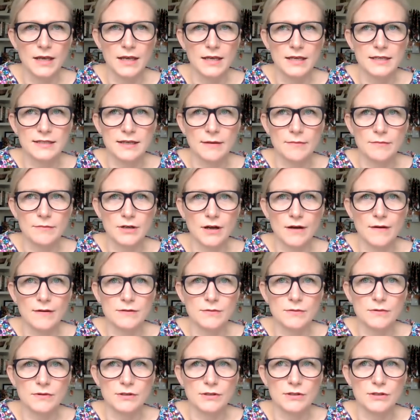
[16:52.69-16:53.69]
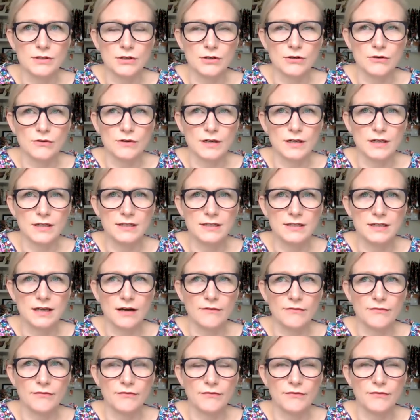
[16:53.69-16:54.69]
Sometimes with the touring
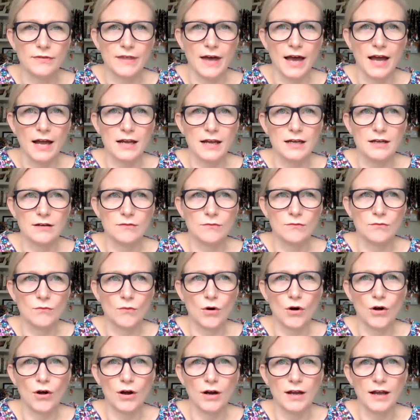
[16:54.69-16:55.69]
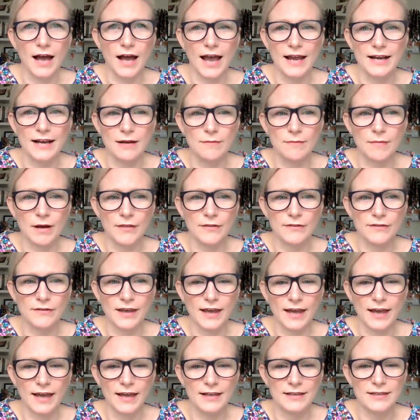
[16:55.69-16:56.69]
stuff, that can work 18 months
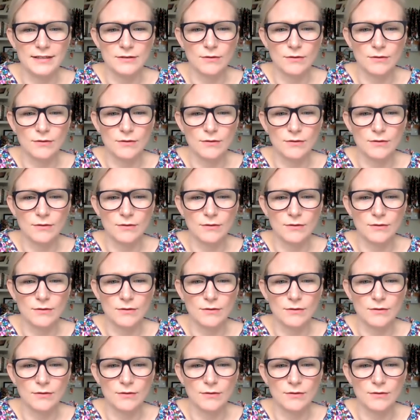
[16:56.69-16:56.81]
ahead.